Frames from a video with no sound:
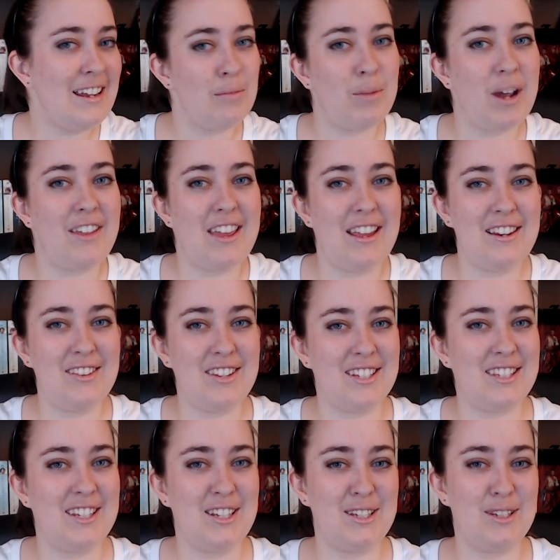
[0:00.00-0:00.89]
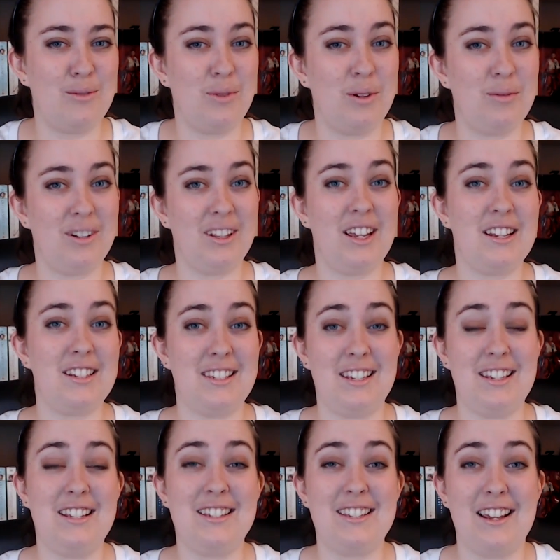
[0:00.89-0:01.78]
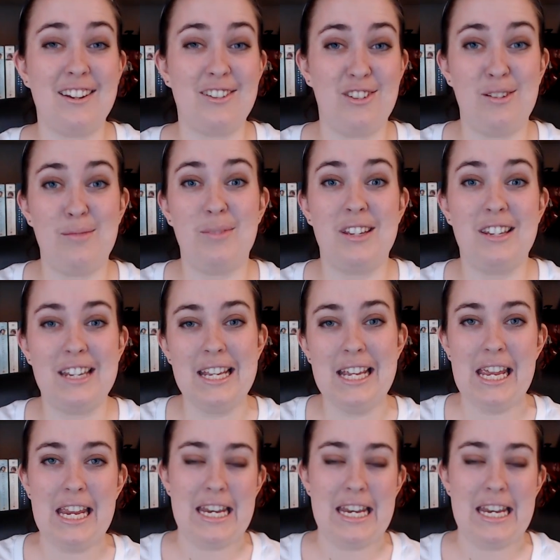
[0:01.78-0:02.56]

and by the end of the season we realize that he's actually been